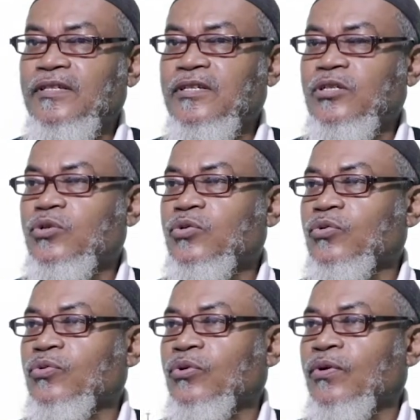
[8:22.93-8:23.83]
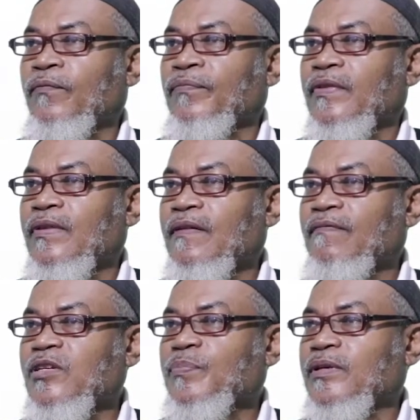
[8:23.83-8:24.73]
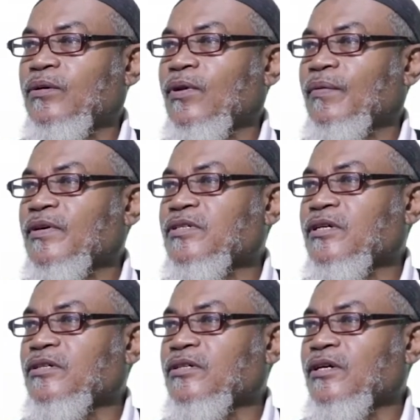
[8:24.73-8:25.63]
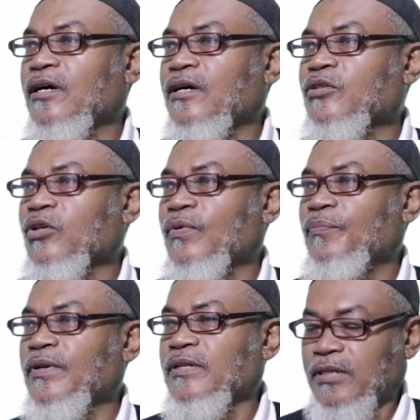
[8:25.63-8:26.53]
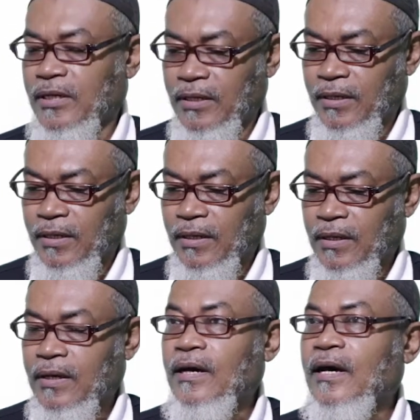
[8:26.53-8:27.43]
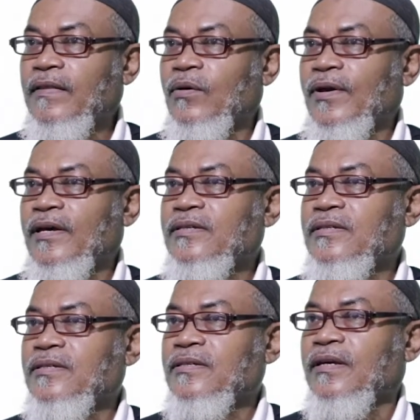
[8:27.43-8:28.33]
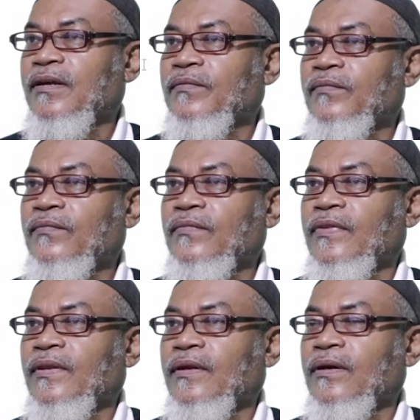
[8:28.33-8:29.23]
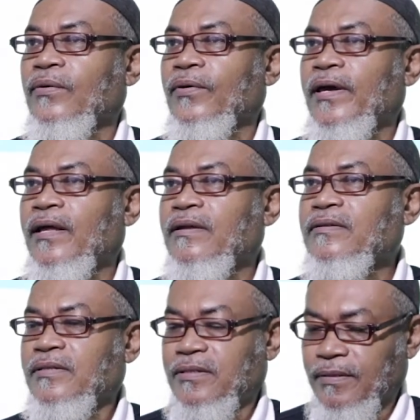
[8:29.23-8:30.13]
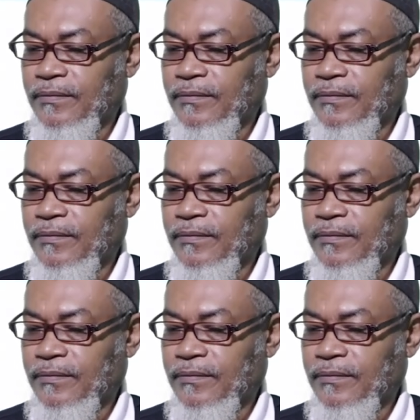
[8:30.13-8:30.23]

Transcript: true, then this particular message should be printed. Otherwise, or else